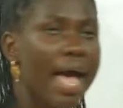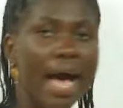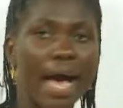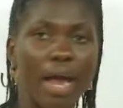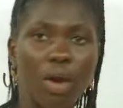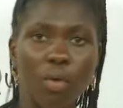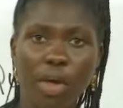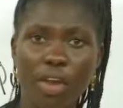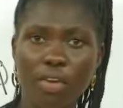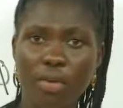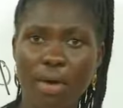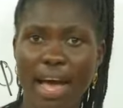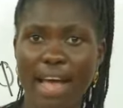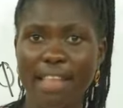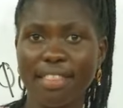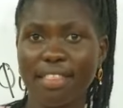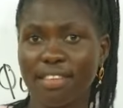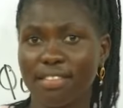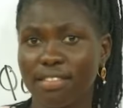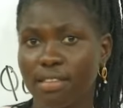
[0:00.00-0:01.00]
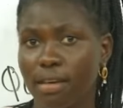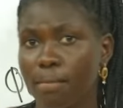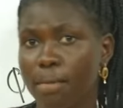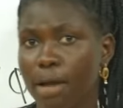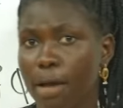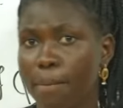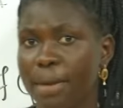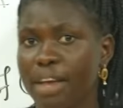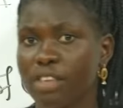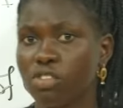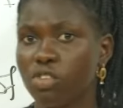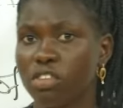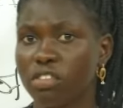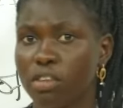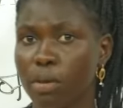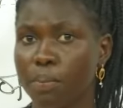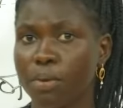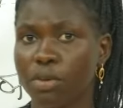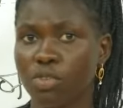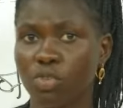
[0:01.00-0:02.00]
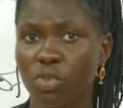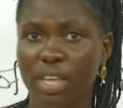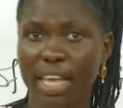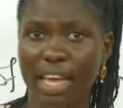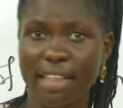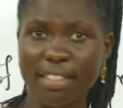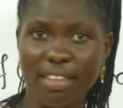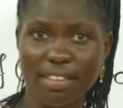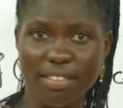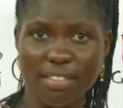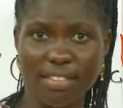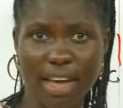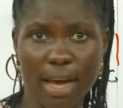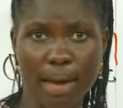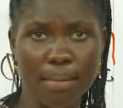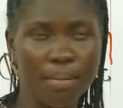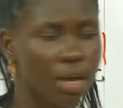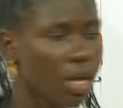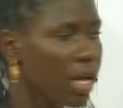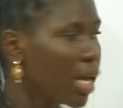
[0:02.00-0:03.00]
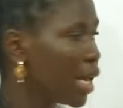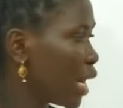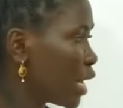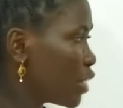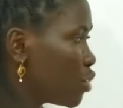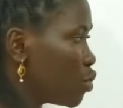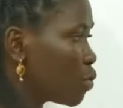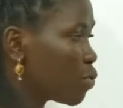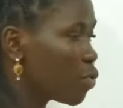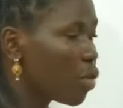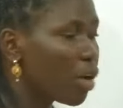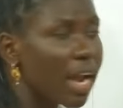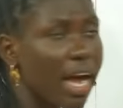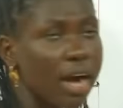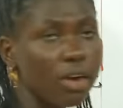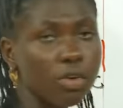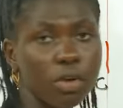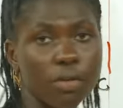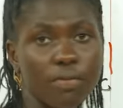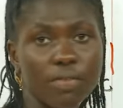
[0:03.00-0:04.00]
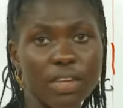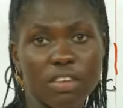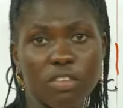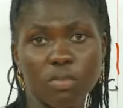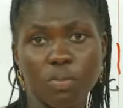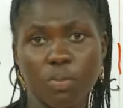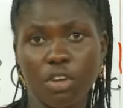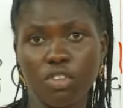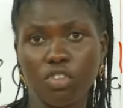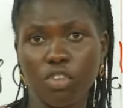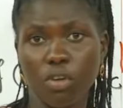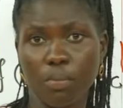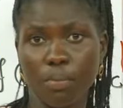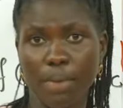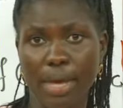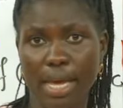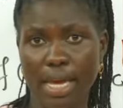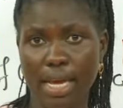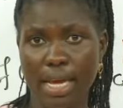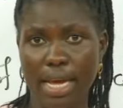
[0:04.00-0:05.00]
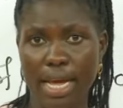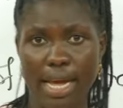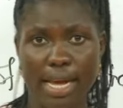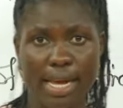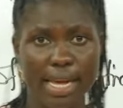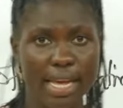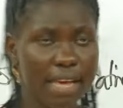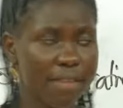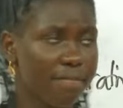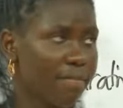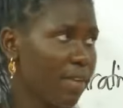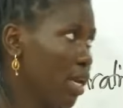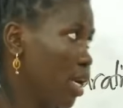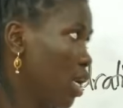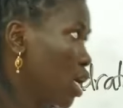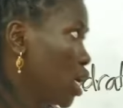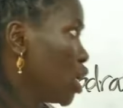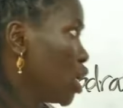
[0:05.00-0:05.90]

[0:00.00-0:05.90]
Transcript: and when you add the same numbers, you're supposed to get the sum that you've got out of the expression being given.